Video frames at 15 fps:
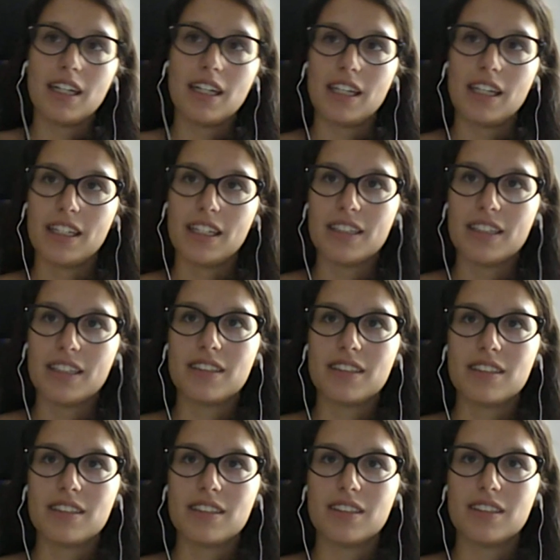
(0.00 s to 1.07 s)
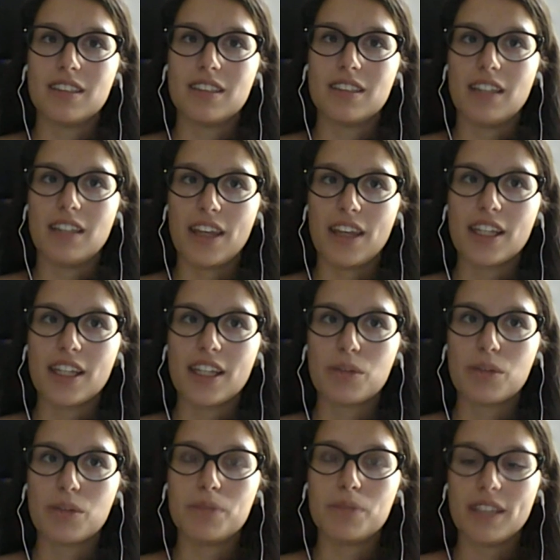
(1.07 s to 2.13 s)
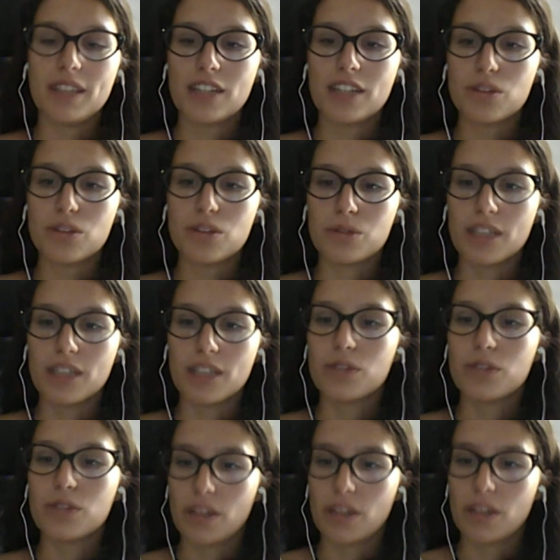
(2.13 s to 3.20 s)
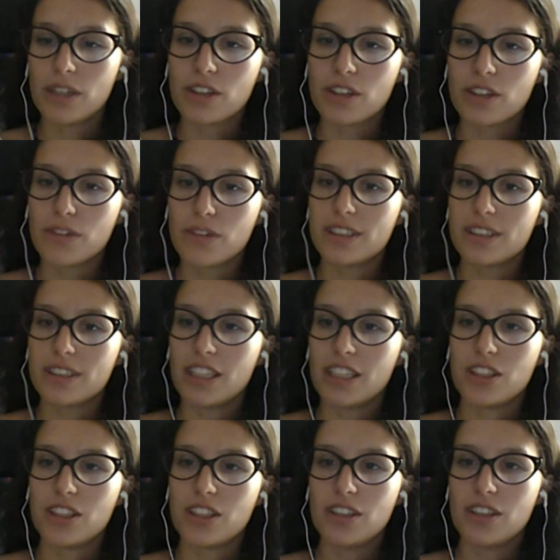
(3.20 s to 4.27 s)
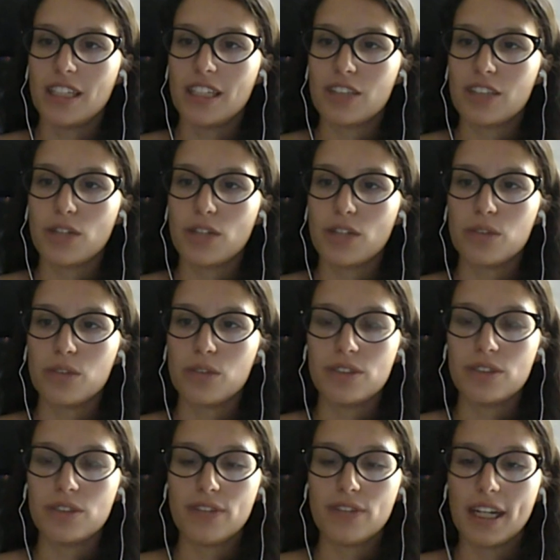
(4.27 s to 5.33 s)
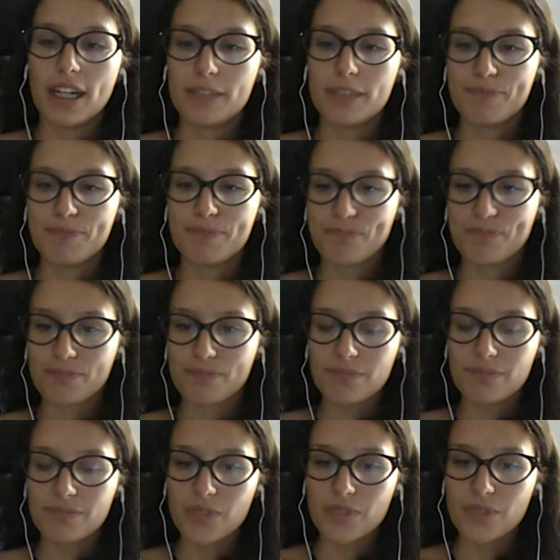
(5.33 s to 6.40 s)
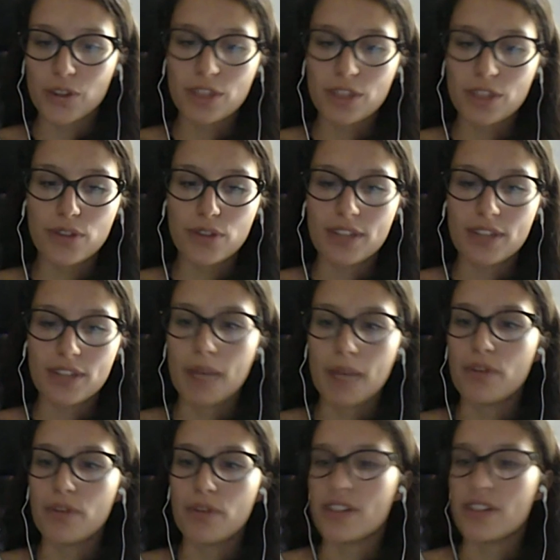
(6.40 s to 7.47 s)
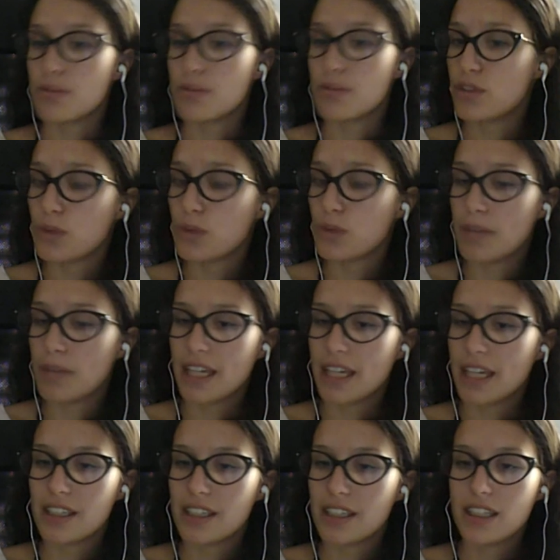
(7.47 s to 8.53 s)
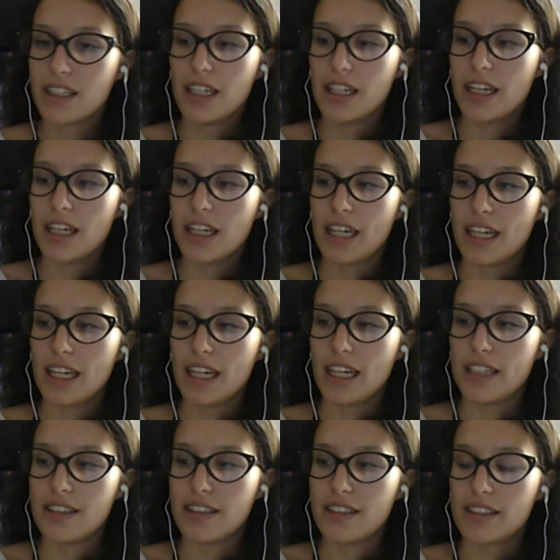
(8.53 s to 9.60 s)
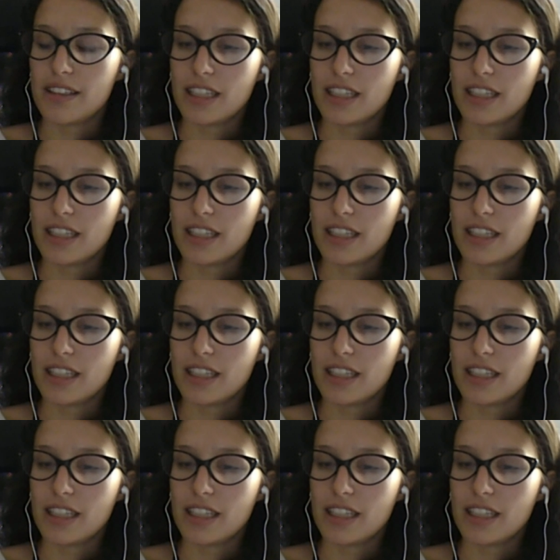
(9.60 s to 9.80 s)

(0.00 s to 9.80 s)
And I think it would be nice to carry on the conversation and try to define the different type of assumptions we make, and